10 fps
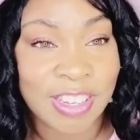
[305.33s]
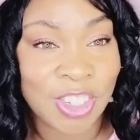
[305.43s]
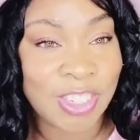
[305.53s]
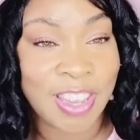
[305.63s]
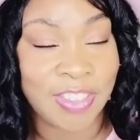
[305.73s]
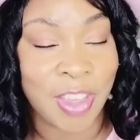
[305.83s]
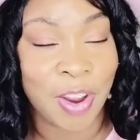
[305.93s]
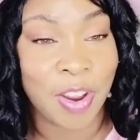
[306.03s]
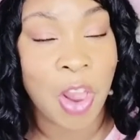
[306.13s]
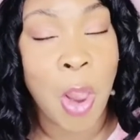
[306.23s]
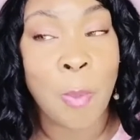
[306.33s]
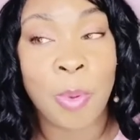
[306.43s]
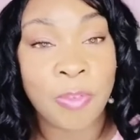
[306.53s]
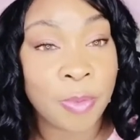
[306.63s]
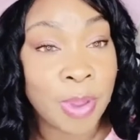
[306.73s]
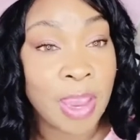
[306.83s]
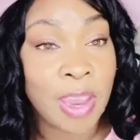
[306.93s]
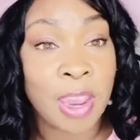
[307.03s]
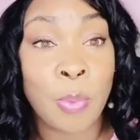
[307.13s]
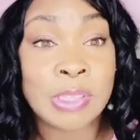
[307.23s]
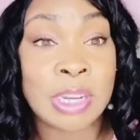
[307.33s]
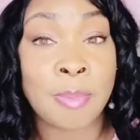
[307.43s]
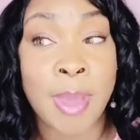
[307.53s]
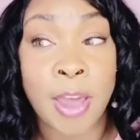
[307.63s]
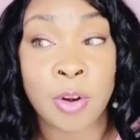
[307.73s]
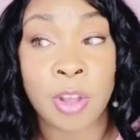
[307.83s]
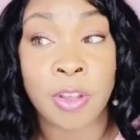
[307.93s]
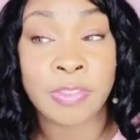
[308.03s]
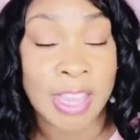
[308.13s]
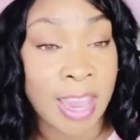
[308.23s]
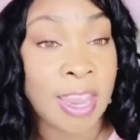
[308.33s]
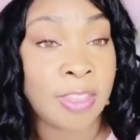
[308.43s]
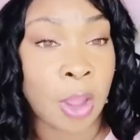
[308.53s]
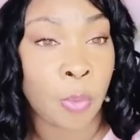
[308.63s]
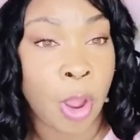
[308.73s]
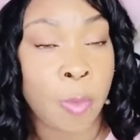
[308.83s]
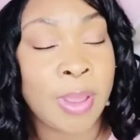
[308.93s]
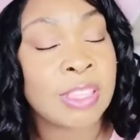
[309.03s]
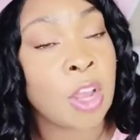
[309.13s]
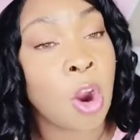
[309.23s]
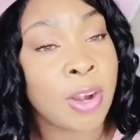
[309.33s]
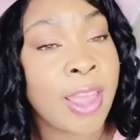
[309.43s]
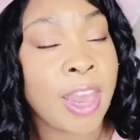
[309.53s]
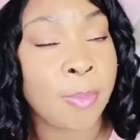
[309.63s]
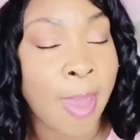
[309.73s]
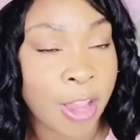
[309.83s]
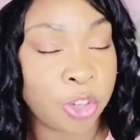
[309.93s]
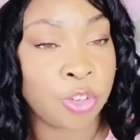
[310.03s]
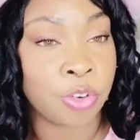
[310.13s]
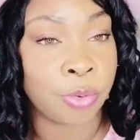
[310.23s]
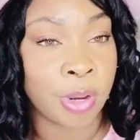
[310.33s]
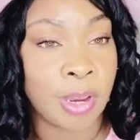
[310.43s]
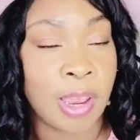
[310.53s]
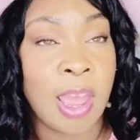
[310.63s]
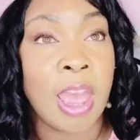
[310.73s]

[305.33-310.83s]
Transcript: Just get there. But for me, it wasn't a matter of taking that route because I already had a bachelor's degree.